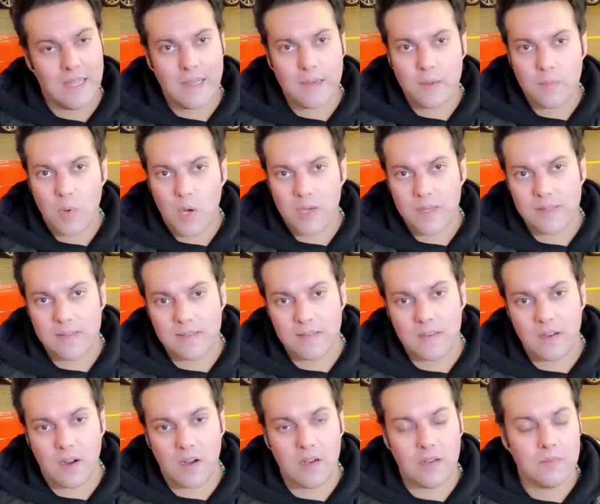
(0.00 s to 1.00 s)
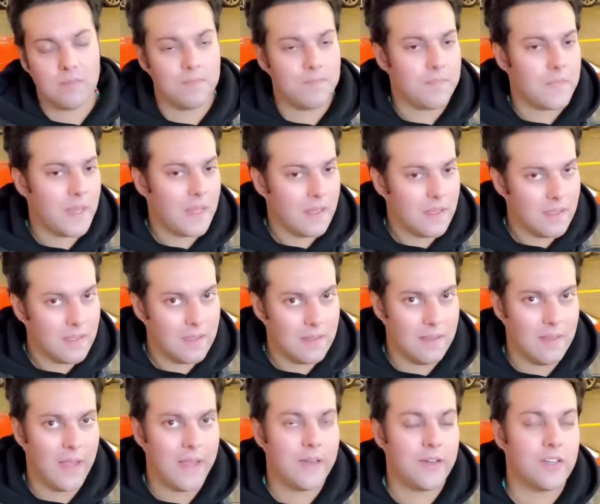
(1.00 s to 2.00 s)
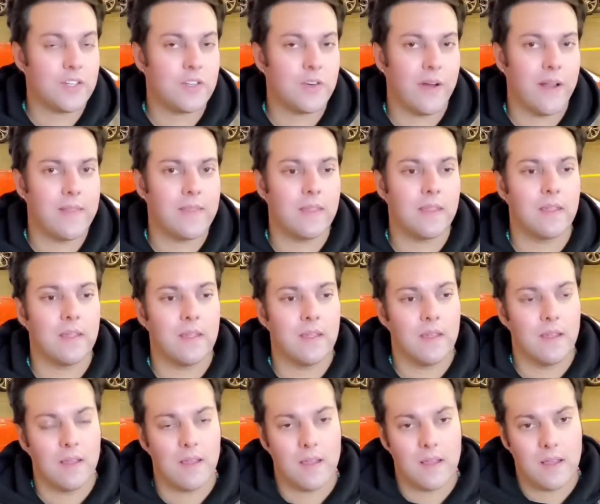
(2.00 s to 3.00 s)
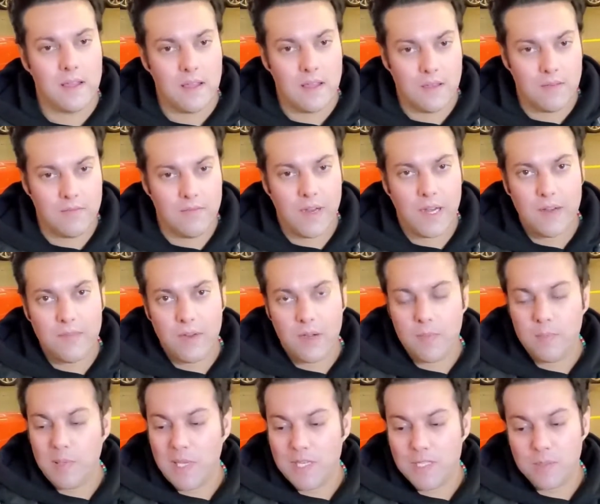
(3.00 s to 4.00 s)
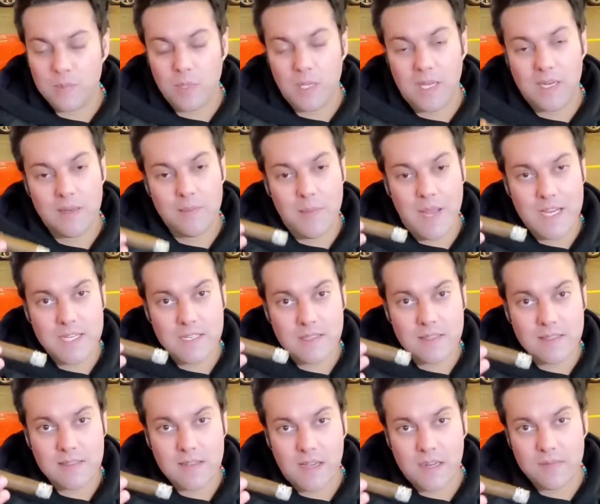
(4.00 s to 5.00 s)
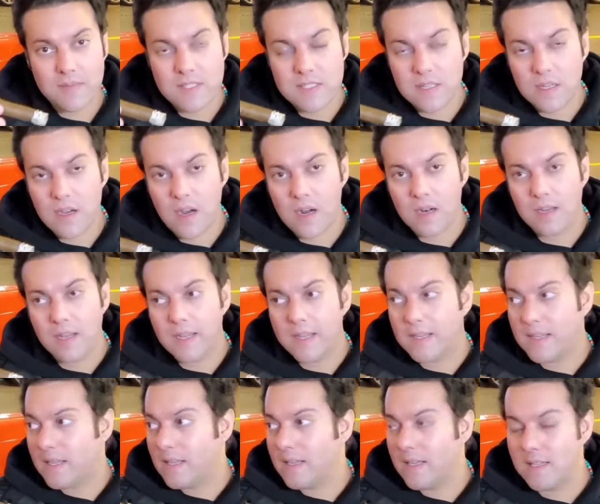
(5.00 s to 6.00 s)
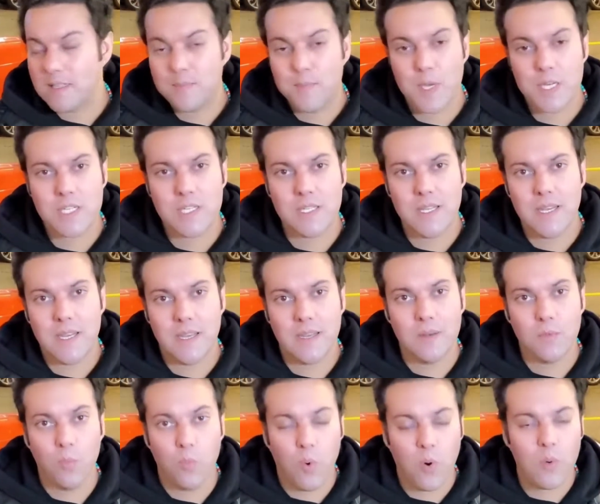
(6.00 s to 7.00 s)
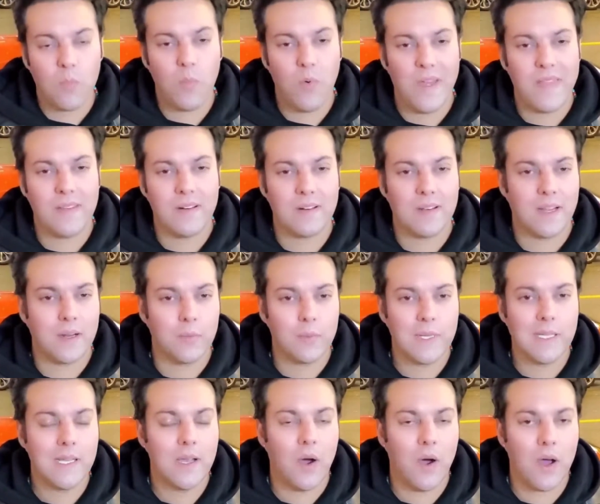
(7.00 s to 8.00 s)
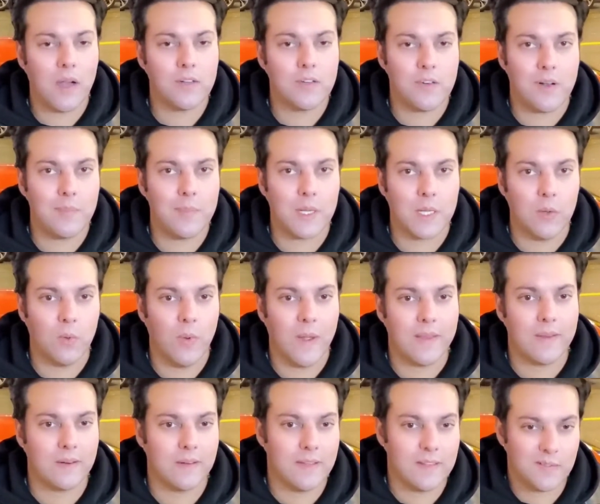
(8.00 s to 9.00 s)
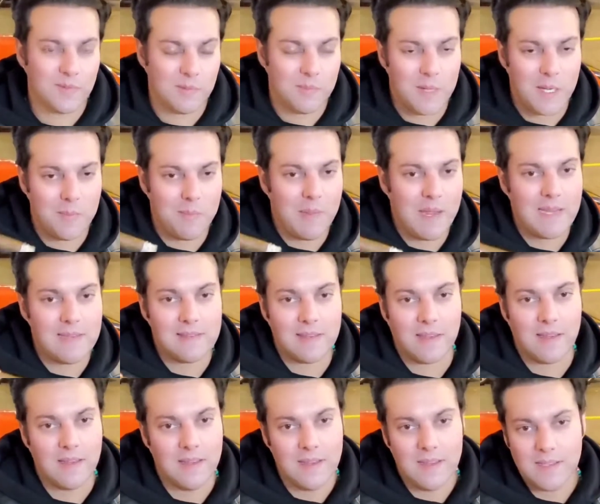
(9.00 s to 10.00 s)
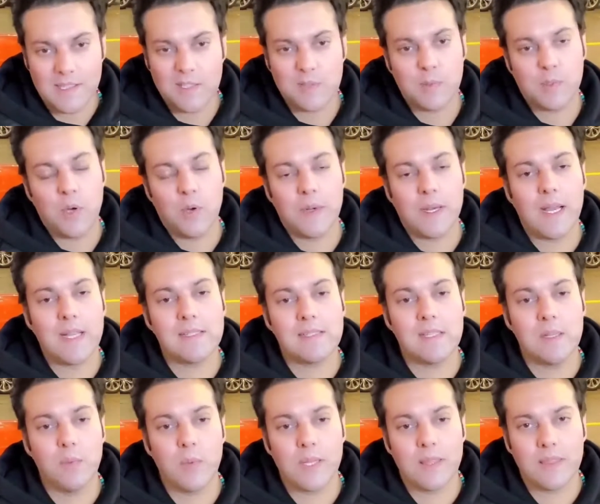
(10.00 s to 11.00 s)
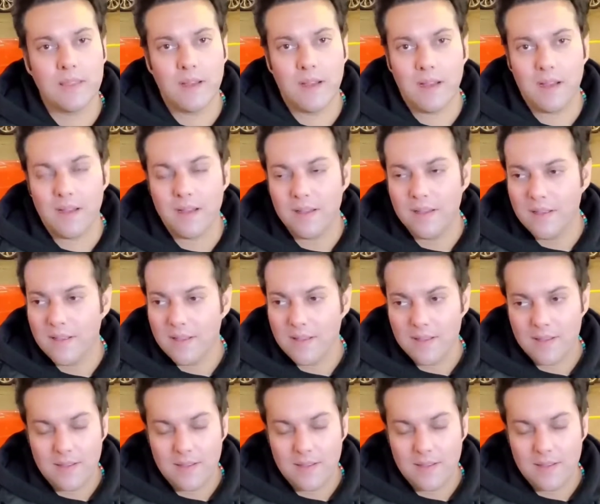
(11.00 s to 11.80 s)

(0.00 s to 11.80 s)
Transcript: lighter body cigar, lighter strength. Very, very pleasurable. I'd imagine this kind of a cigar, like especially in warm weather, like really hot tropical weather, this would be amazing. This would go nicely with, uh,